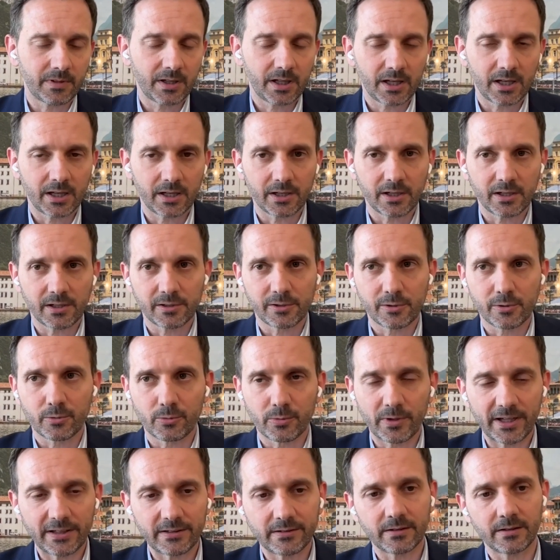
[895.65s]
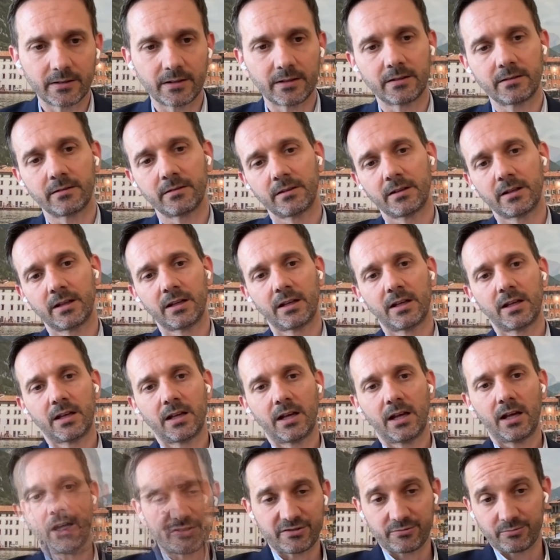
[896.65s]
a curator
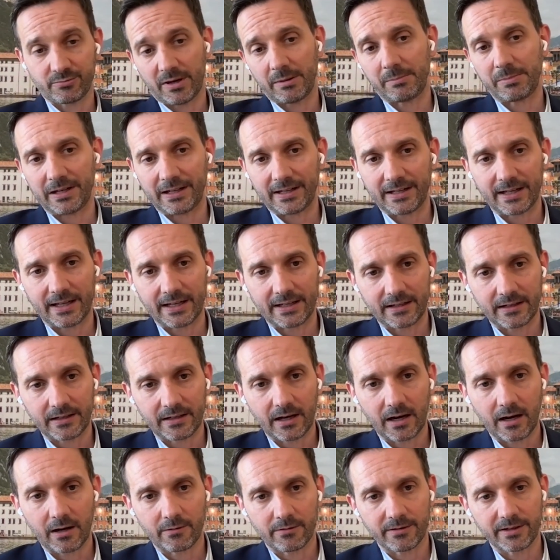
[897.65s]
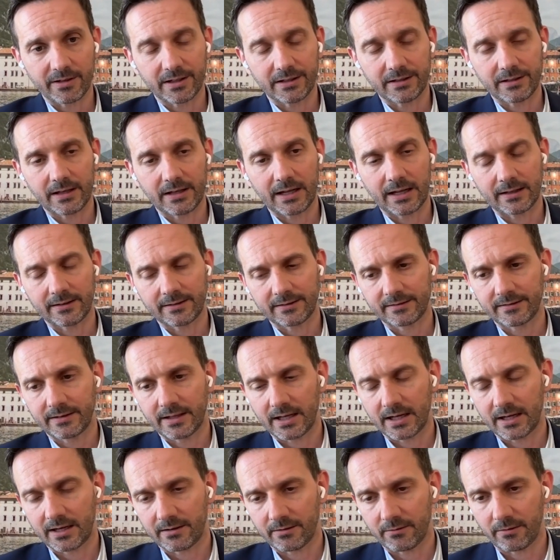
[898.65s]
is replicating our index
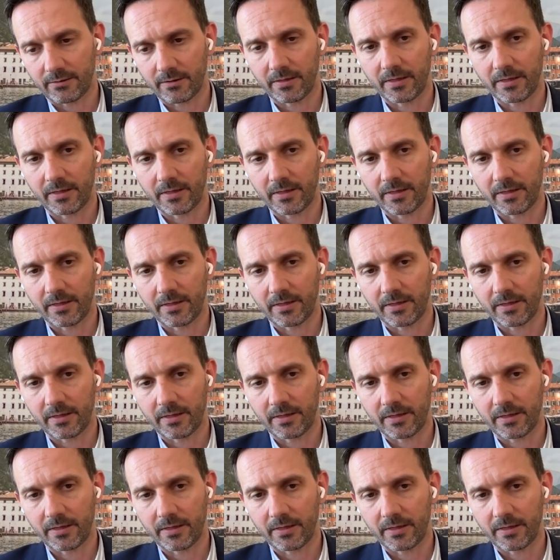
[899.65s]
there